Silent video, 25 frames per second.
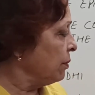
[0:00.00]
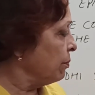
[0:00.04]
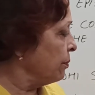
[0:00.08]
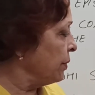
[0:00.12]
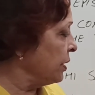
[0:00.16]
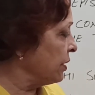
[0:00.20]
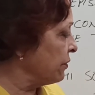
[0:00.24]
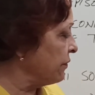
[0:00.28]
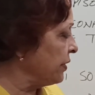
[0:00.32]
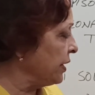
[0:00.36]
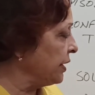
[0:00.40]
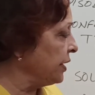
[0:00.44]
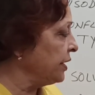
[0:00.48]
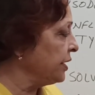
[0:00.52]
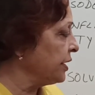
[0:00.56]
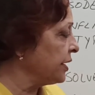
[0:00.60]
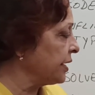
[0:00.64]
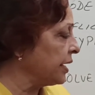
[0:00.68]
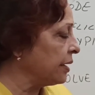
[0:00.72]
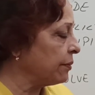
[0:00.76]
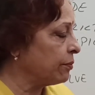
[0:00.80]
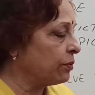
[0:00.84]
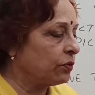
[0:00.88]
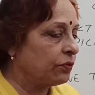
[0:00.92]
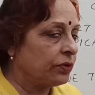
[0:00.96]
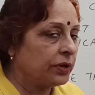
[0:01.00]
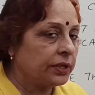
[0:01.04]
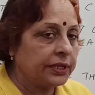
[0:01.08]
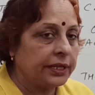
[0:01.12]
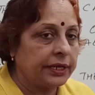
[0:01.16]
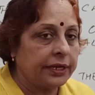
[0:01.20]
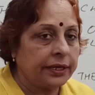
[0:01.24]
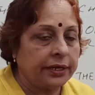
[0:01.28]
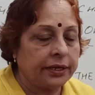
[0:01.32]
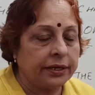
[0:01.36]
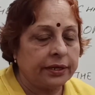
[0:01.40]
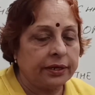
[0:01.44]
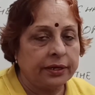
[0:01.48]
But when he came over
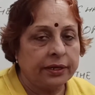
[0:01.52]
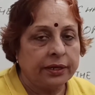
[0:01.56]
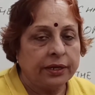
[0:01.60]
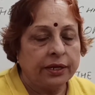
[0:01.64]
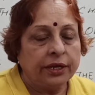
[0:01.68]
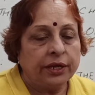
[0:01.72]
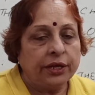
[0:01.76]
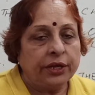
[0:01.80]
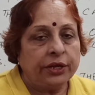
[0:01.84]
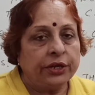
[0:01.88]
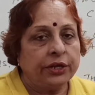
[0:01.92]
there,